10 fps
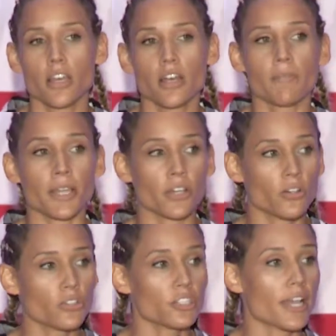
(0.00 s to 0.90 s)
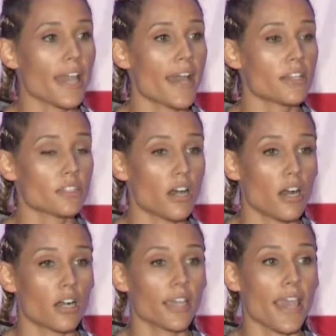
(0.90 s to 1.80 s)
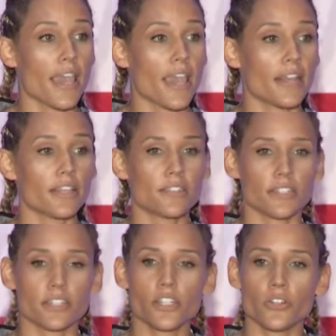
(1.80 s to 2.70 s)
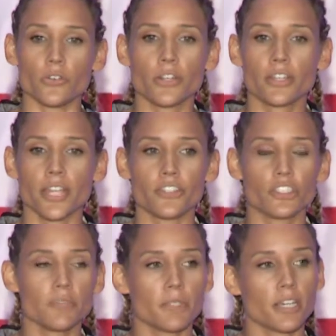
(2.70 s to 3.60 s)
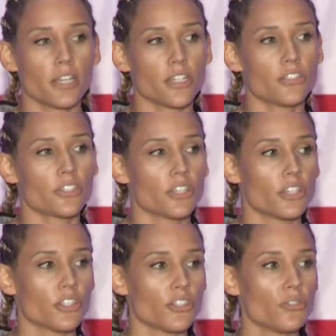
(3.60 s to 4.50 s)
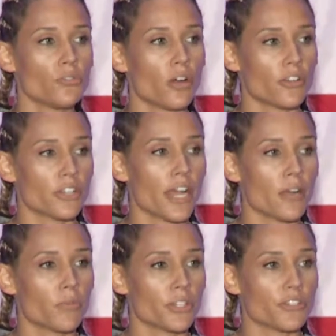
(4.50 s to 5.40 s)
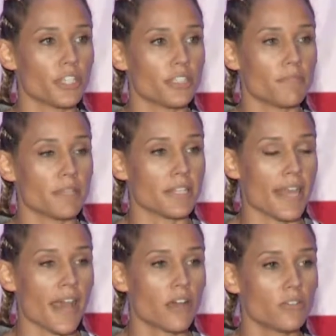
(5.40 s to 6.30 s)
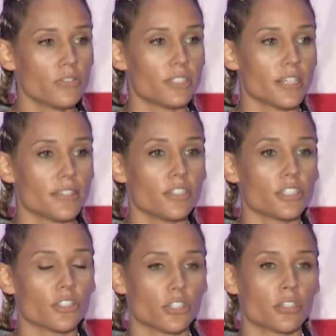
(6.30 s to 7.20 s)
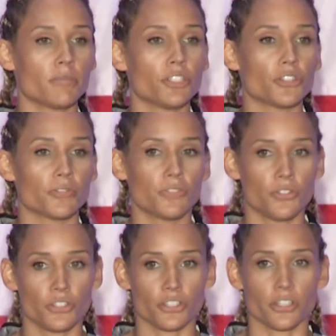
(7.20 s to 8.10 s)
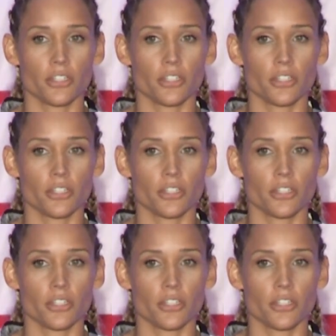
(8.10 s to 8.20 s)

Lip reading: my coach and I had a talk, and he's like, no, like just because you are not where you need to be now doesn't determine your future.